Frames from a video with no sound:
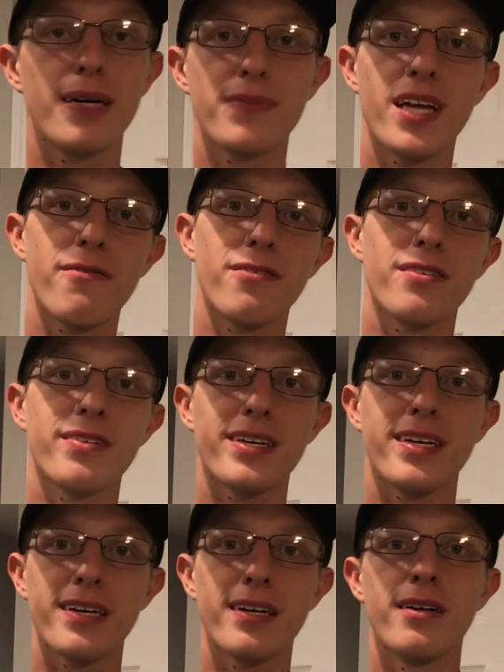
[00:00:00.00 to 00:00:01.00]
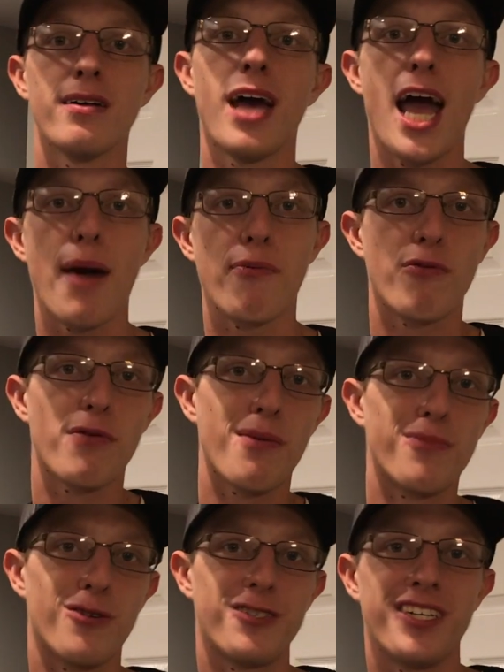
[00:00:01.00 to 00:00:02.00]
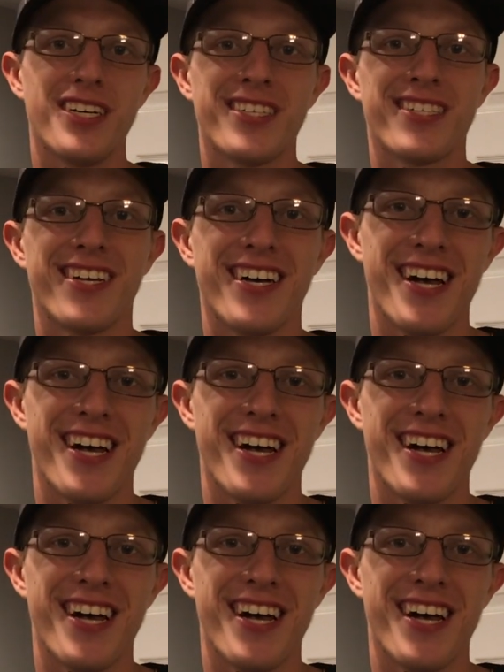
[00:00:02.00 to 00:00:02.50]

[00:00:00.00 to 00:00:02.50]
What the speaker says: Definitely happy with my purchase.